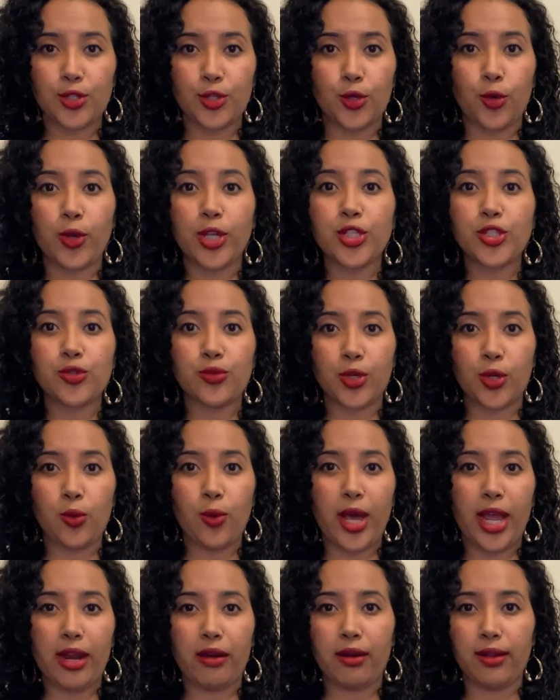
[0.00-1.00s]
going to
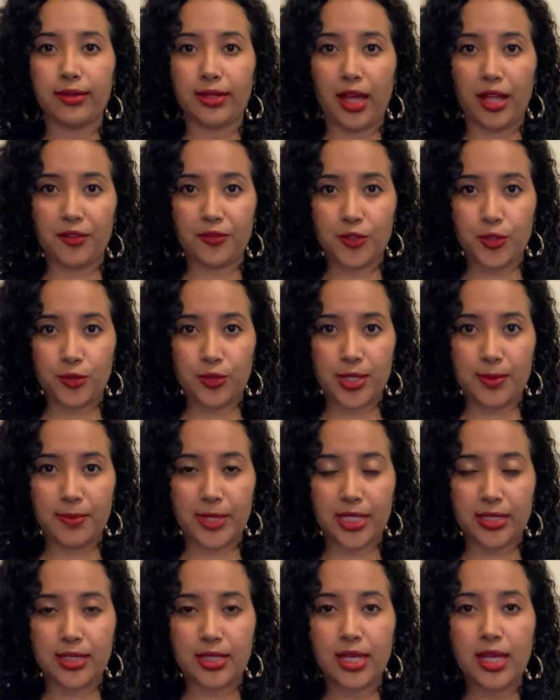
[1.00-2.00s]
require a lot of
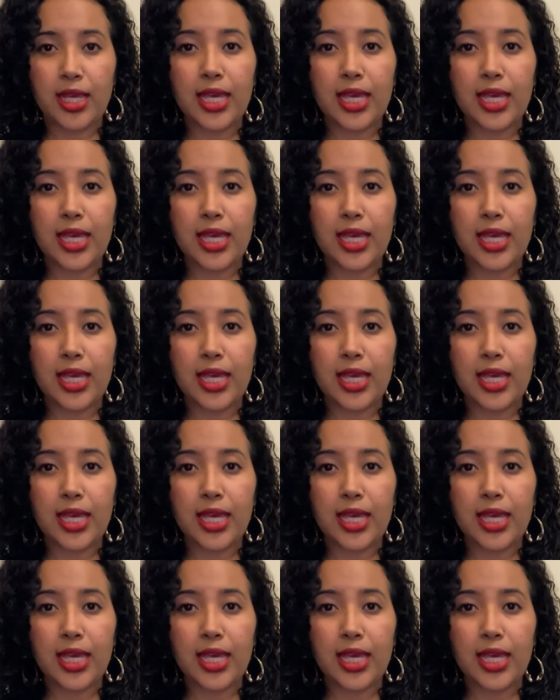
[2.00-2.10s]
treatment.